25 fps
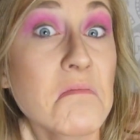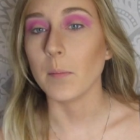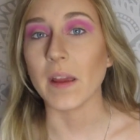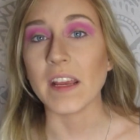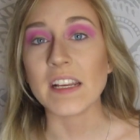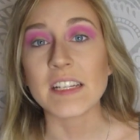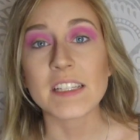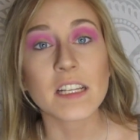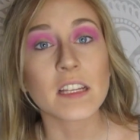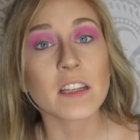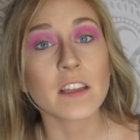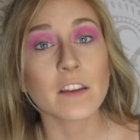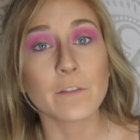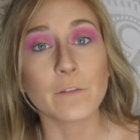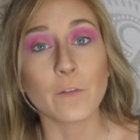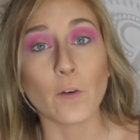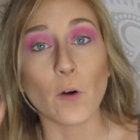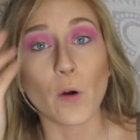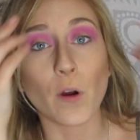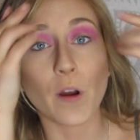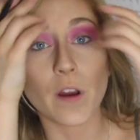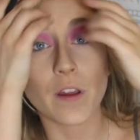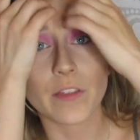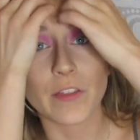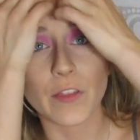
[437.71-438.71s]
Basically,
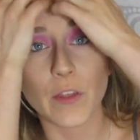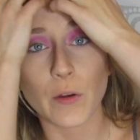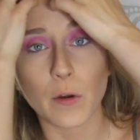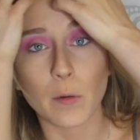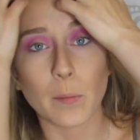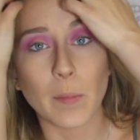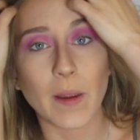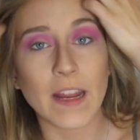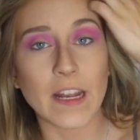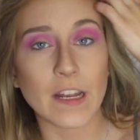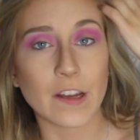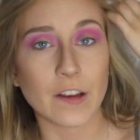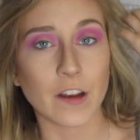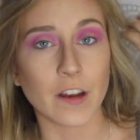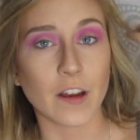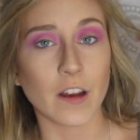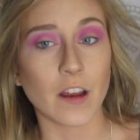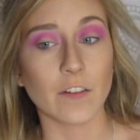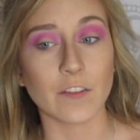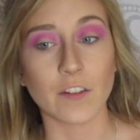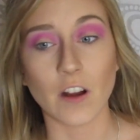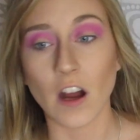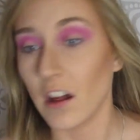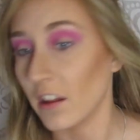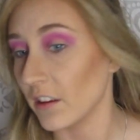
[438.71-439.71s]
for the remainder
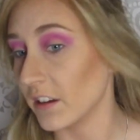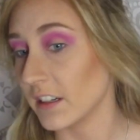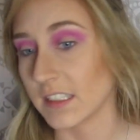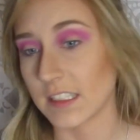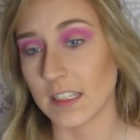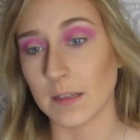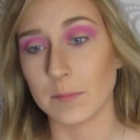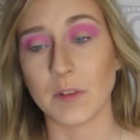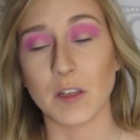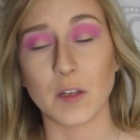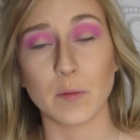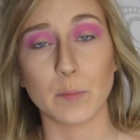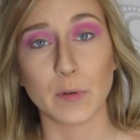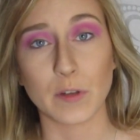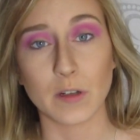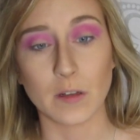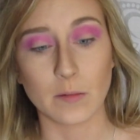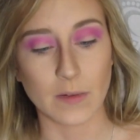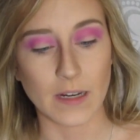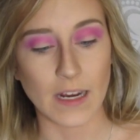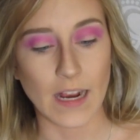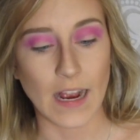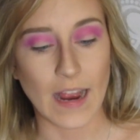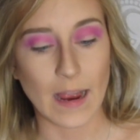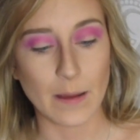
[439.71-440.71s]
of colors I'm going to put
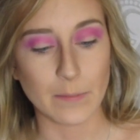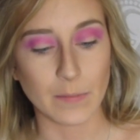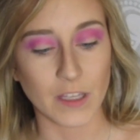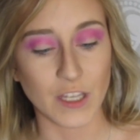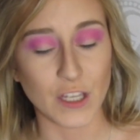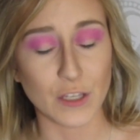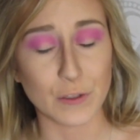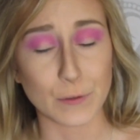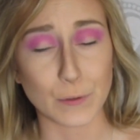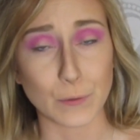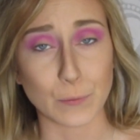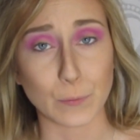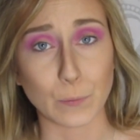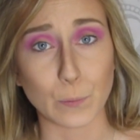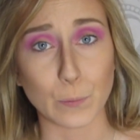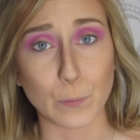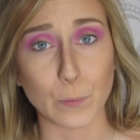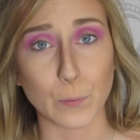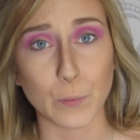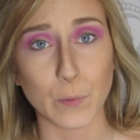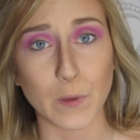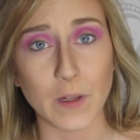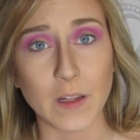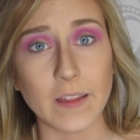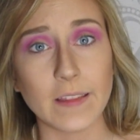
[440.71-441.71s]
on my eye, I'm going to use a
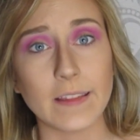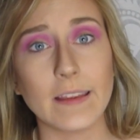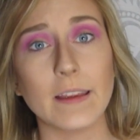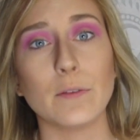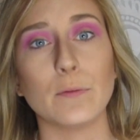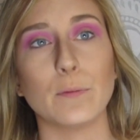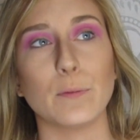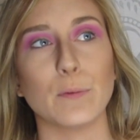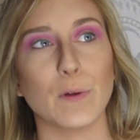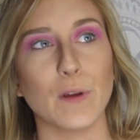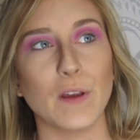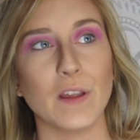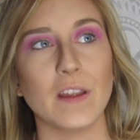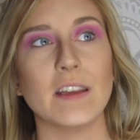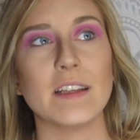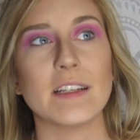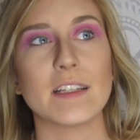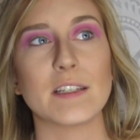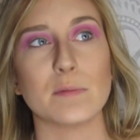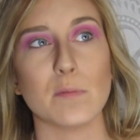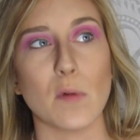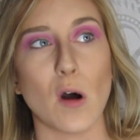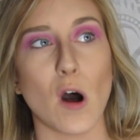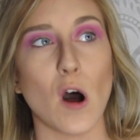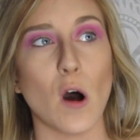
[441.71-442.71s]
really
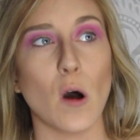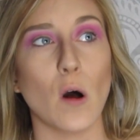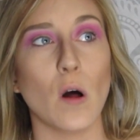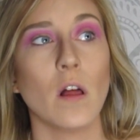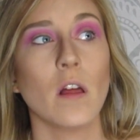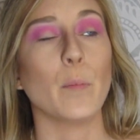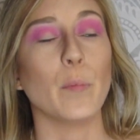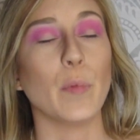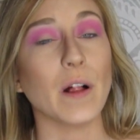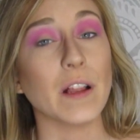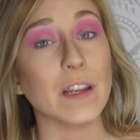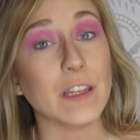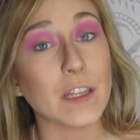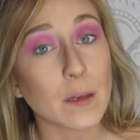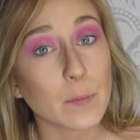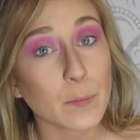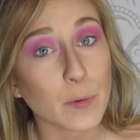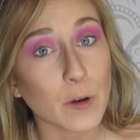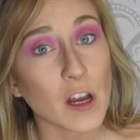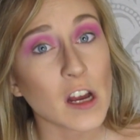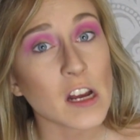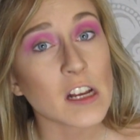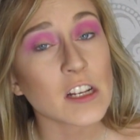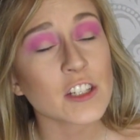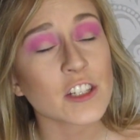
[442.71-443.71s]
small blending
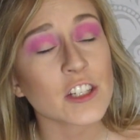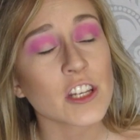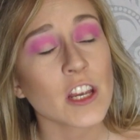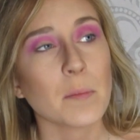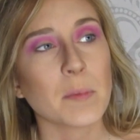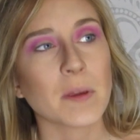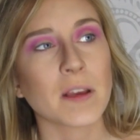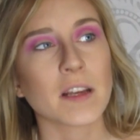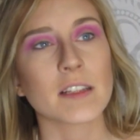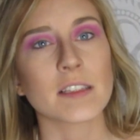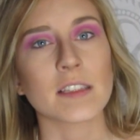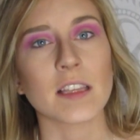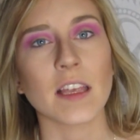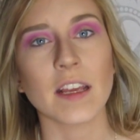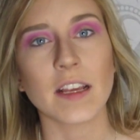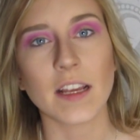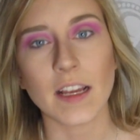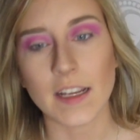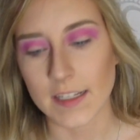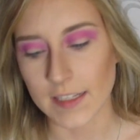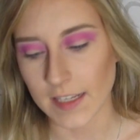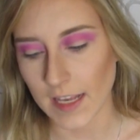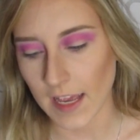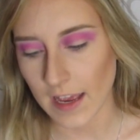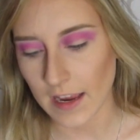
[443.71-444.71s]
brush, because like
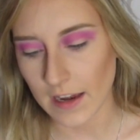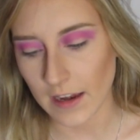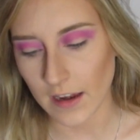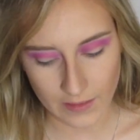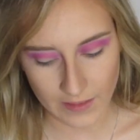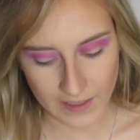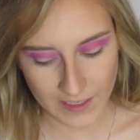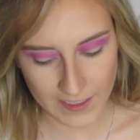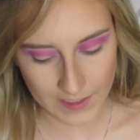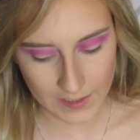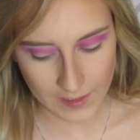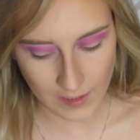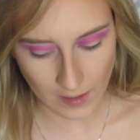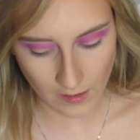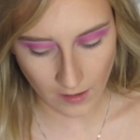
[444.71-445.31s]
I said, these